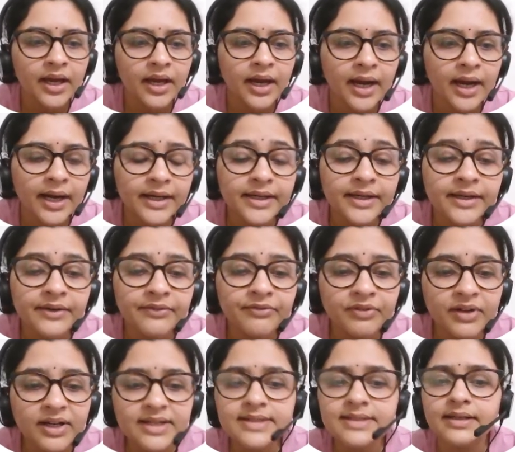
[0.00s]
and it
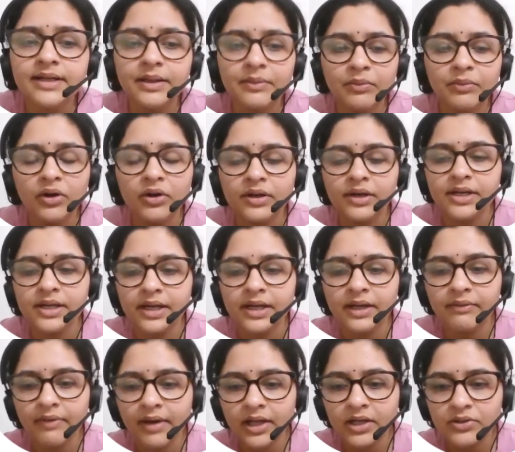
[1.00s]
reflects democratic
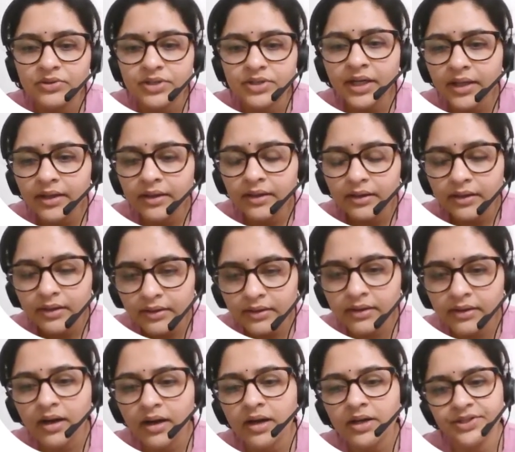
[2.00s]
values at
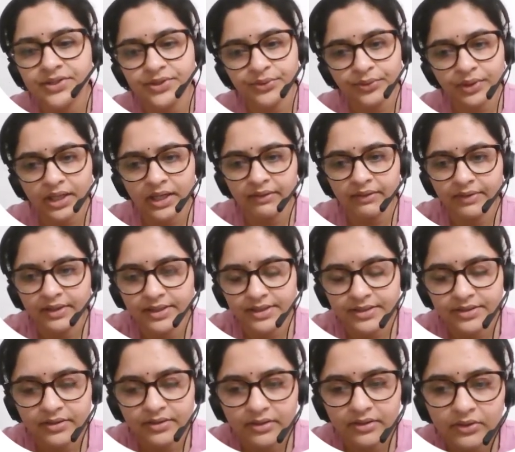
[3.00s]
grassroots
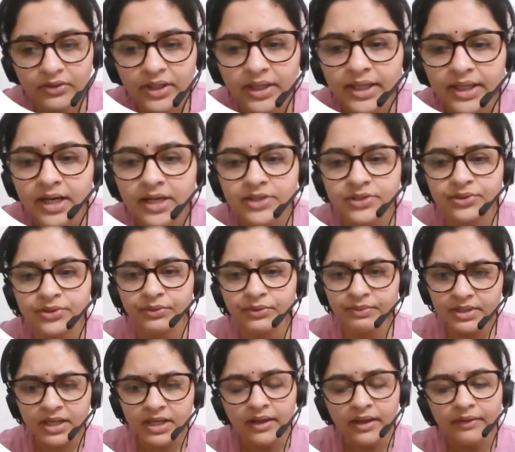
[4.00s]
levels. Okay, grassroots means
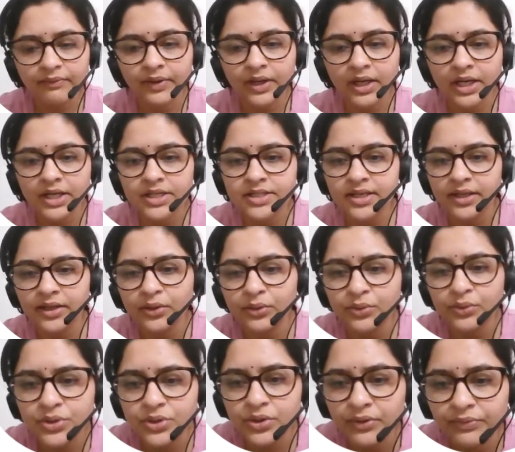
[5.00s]
villages are the
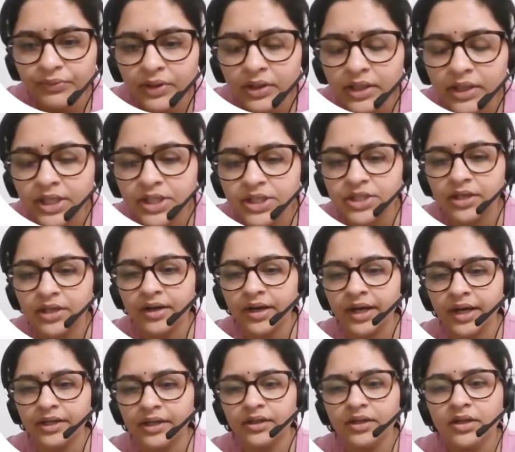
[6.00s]
roots of the nation,
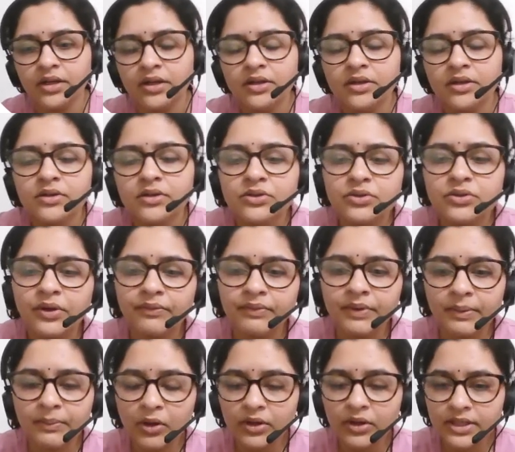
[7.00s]
right? So if
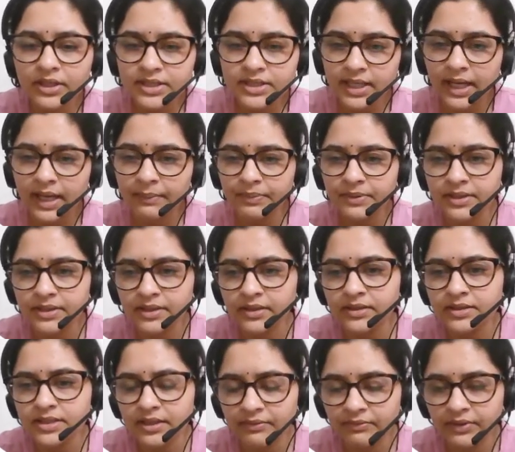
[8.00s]
democracy
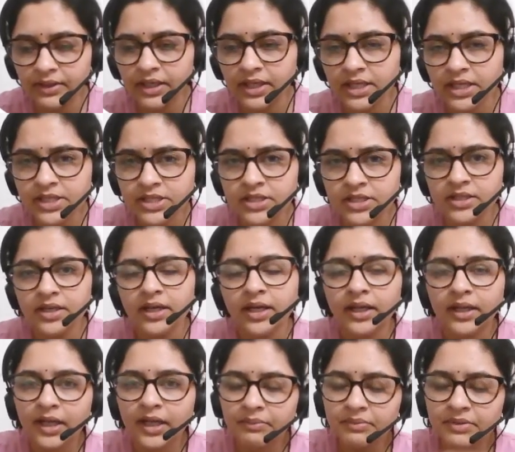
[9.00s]
happens in village,
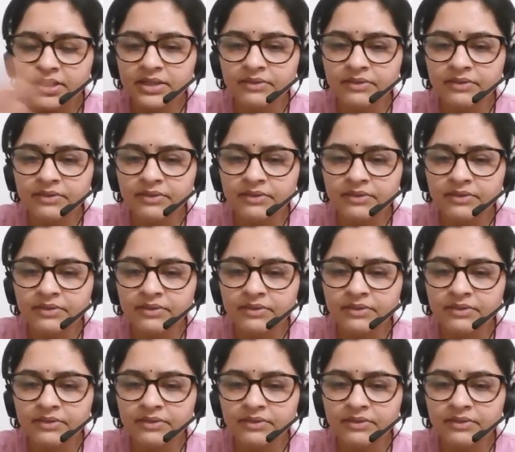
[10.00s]
that means it